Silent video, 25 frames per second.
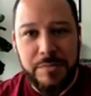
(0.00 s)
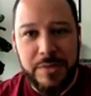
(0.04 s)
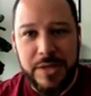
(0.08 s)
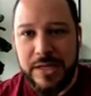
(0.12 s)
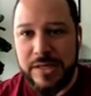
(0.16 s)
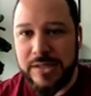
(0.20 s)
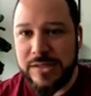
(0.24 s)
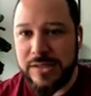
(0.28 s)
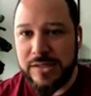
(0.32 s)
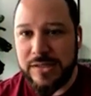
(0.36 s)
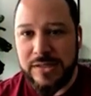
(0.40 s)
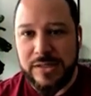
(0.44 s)

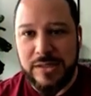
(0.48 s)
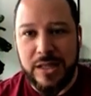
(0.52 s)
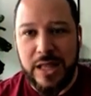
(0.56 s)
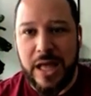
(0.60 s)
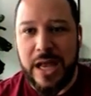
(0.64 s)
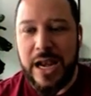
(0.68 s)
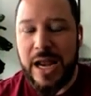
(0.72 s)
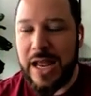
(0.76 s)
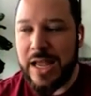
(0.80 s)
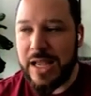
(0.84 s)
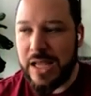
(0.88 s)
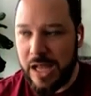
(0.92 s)
pieces
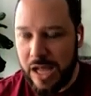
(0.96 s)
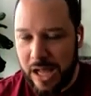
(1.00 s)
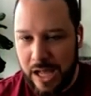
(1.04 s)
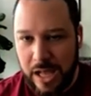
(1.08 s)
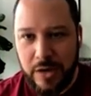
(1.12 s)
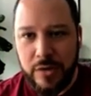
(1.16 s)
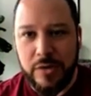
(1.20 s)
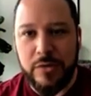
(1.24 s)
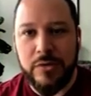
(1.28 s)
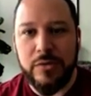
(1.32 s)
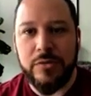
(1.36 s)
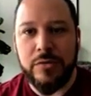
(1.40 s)
that I
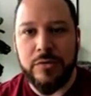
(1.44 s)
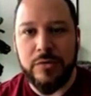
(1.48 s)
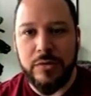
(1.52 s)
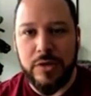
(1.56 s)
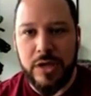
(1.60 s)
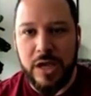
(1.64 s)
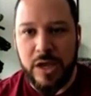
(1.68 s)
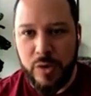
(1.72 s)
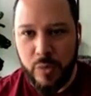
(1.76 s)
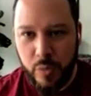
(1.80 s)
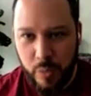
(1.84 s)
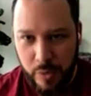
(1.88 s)
got
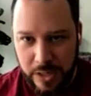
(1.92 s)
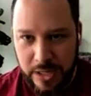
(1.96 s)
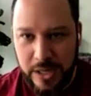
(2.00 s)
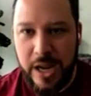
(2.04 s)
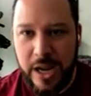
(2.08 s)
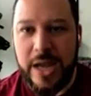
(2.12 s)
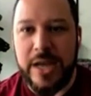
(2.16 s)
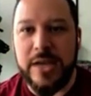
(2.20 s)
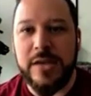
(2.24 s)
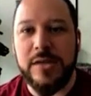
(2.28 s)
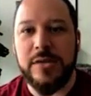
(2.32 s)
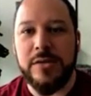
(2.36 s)
in one
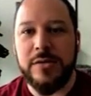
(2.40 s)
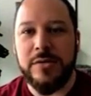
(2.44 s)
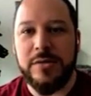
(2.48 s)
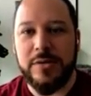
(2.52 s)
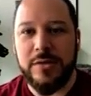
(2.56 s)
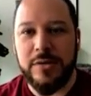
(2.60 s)
night.